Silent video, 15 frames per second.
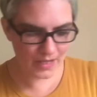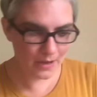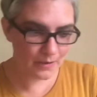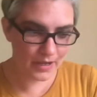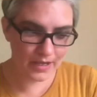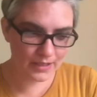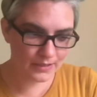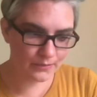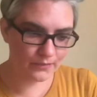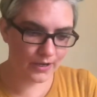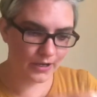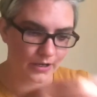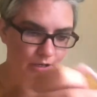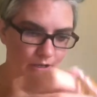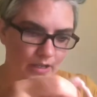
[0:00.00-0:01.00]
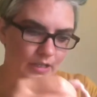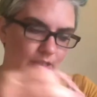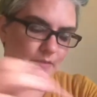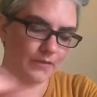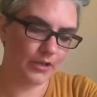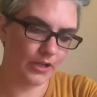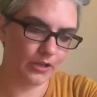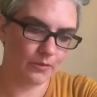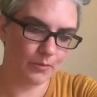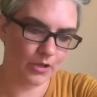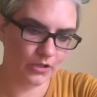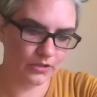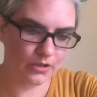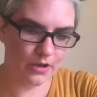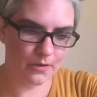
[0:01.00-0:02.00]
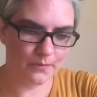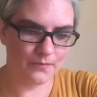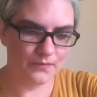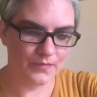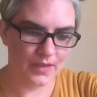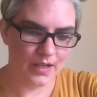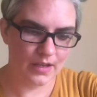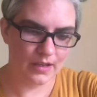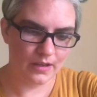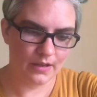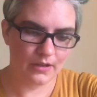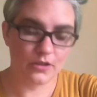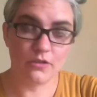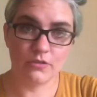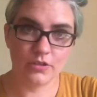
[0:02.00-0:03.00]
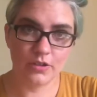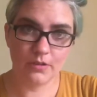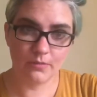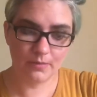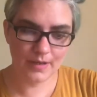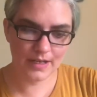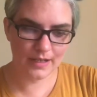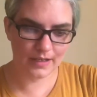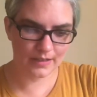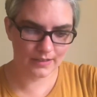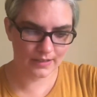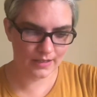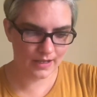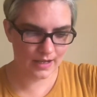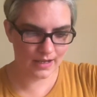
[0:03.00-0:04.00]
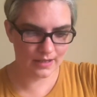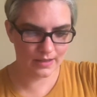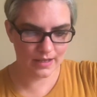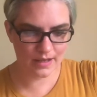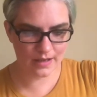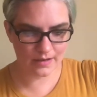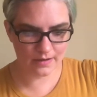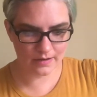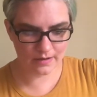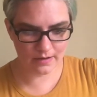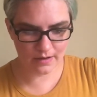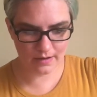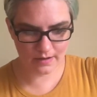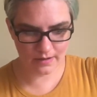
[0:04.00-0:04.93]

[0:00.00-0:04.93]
anyway, it's a very good book. So you should read it. And then